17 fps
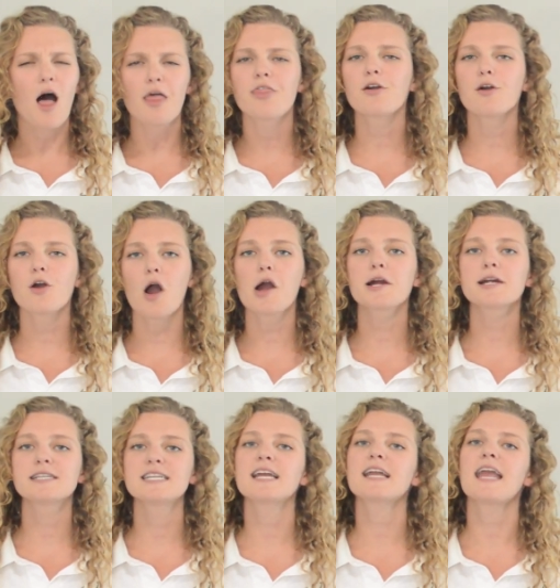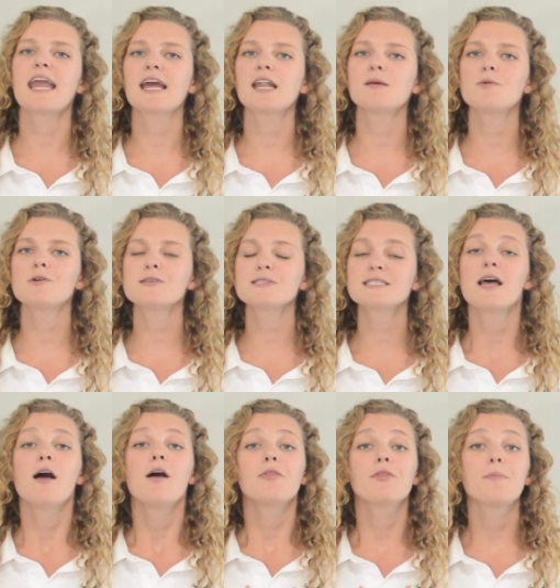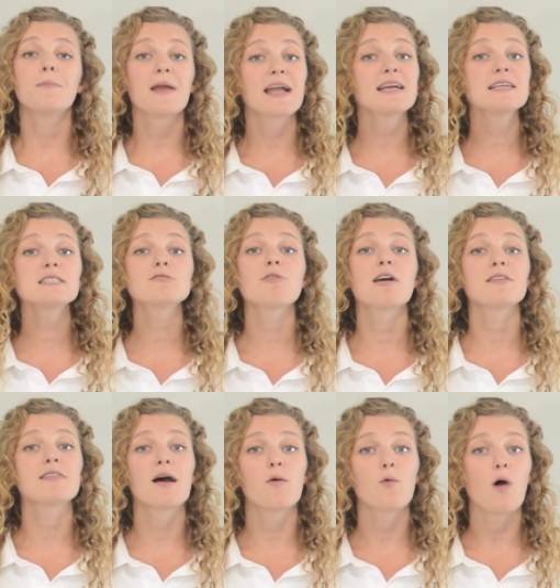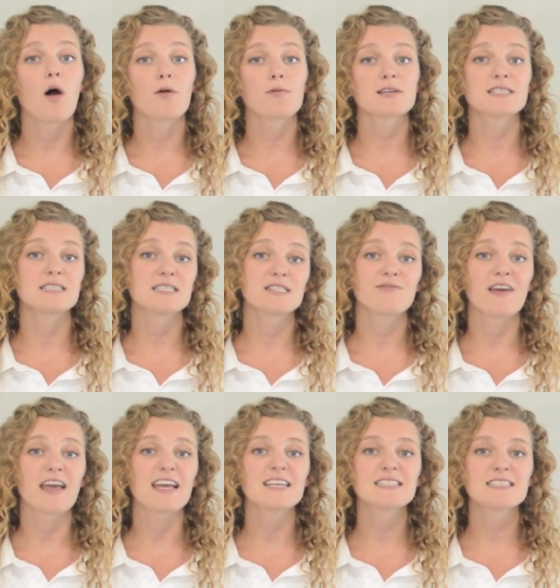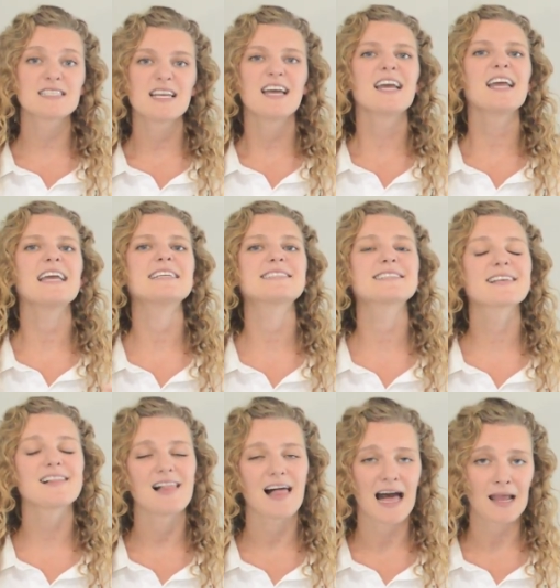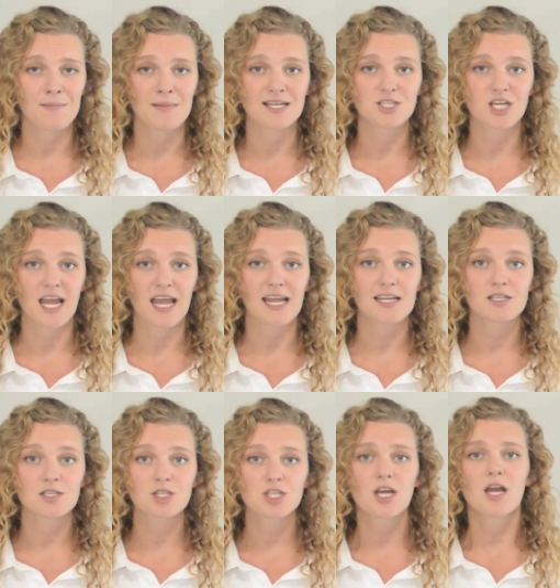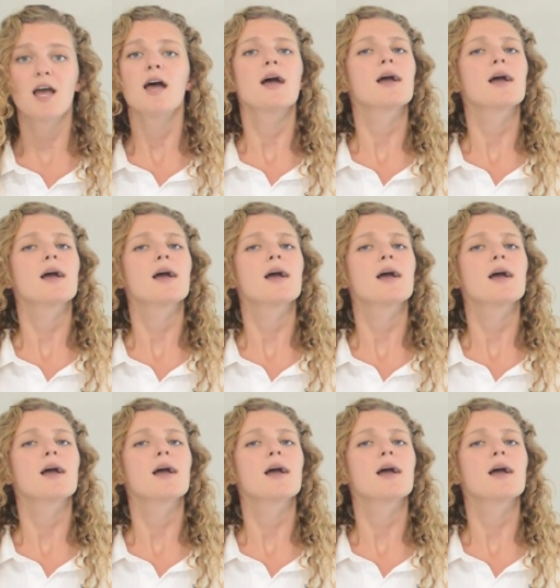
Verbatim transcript: other Arctic animals, the biggest threat that walruses face is climate change.